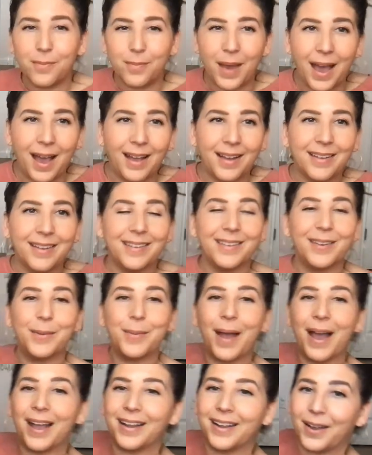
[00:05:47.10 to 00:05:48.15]
pack your
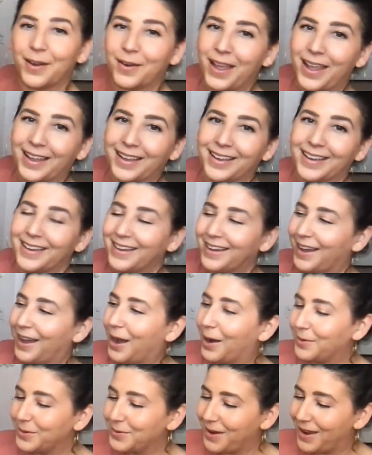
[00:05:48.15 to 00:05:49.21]
bag. Okay,
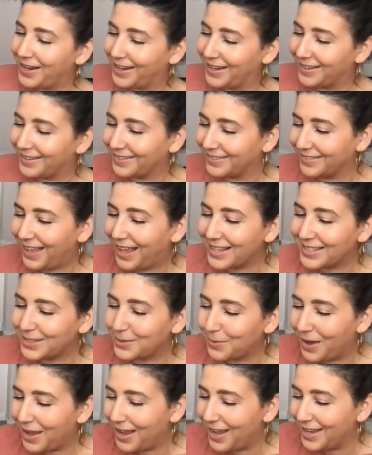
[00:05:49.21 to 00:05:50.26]
are we ready? Last
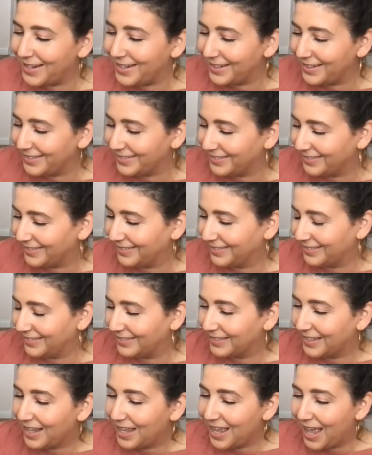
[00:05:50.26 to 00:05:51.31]
one.
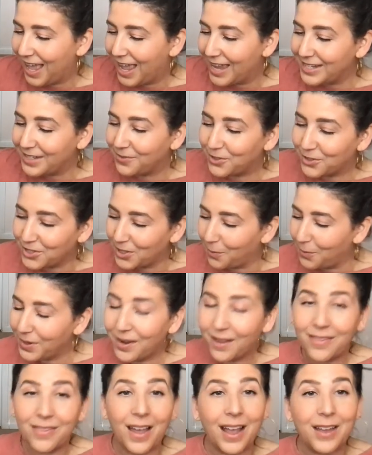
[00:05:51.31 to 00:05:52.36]
And if you're jumping
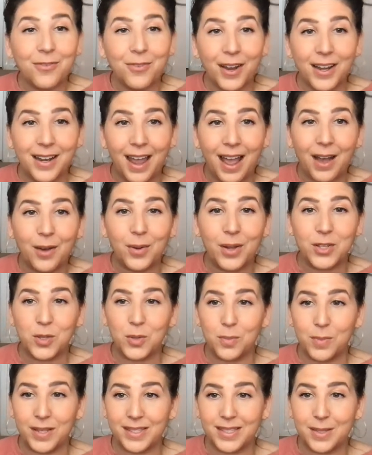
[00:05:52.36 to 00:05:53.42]
on live right now and
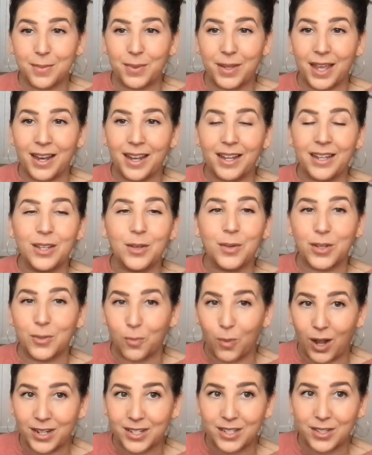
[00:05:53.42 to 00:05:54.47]
you missed the beginning, you can
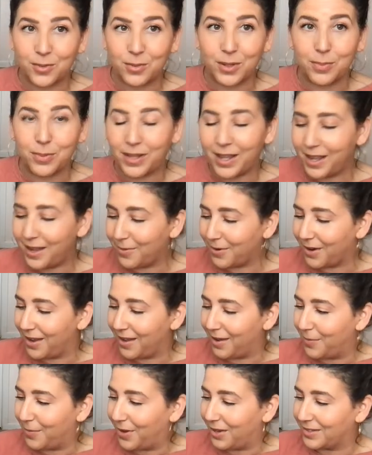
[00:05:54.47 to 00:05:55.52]
watch the replay where
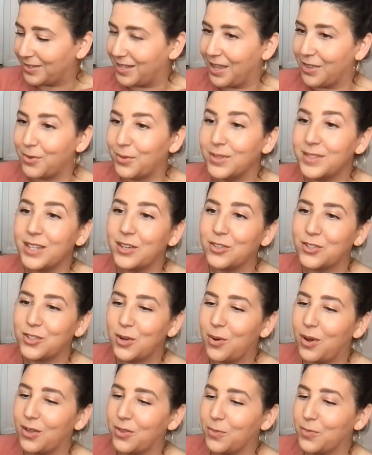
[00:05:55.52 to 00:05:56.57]
I unbox the other ones. I'll
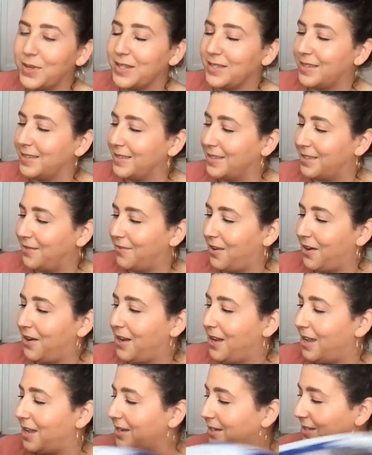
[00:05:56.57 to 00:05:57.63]
show all the pieces at the
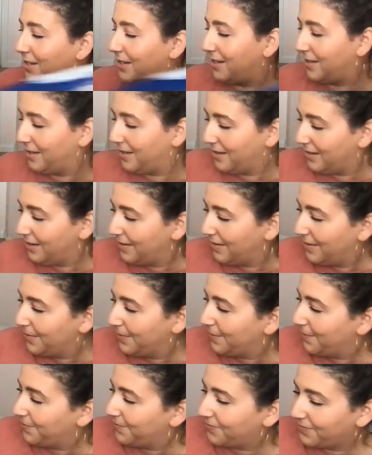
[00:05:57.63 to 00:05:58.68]
very end.
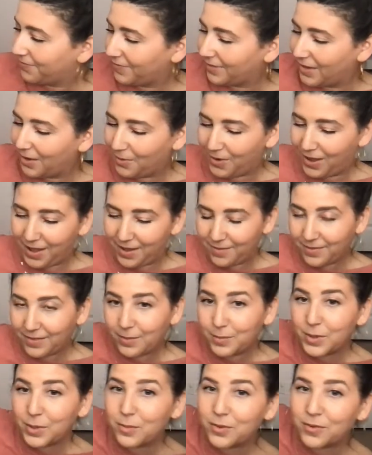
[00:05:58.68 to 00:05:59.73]
Okay,
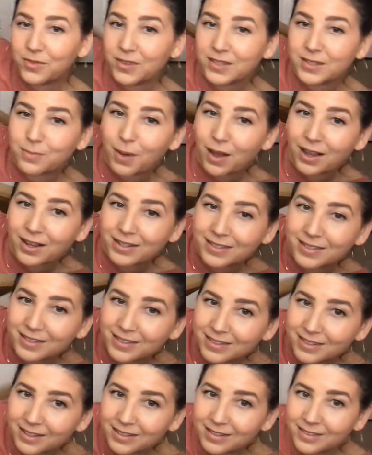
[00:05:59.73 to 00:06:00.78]
let me move this
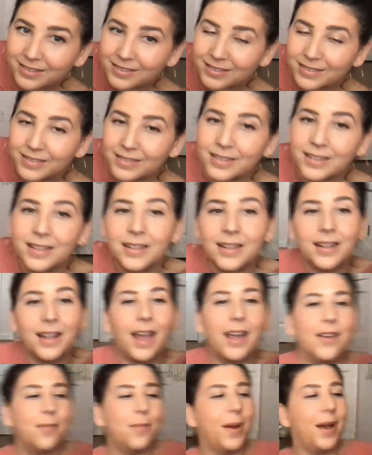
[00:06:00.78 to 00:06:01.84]
box kind of